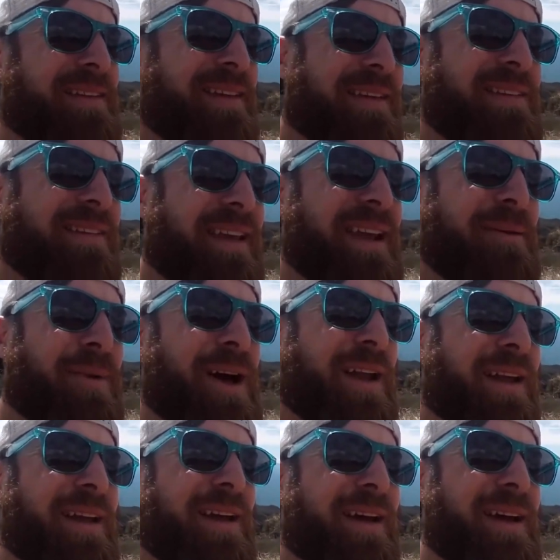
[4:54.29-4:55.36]
Santa
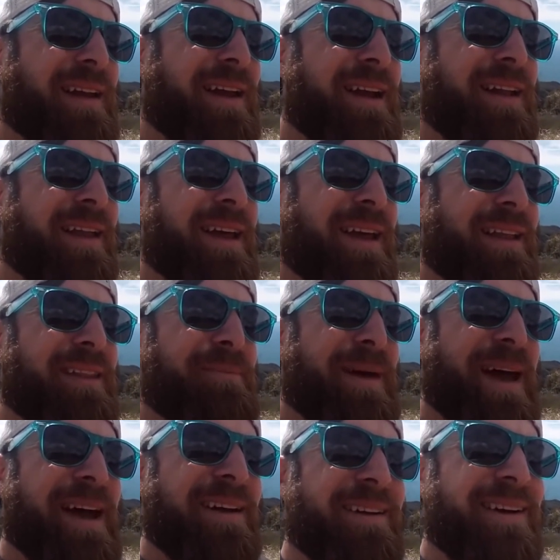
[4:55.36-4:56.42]
Monica in LA in the
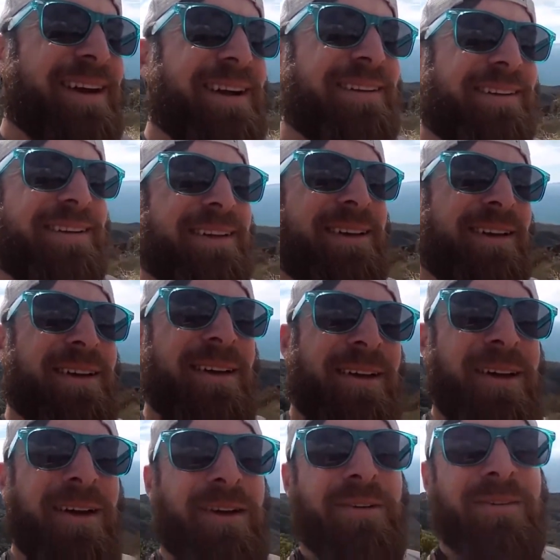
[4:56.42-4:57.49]
background.
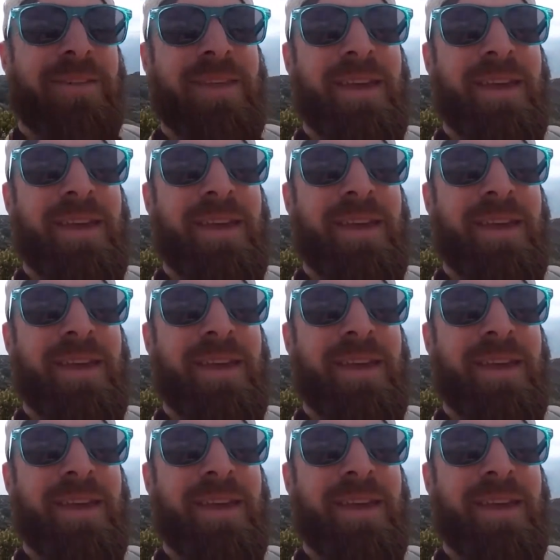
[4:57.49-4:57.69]
Over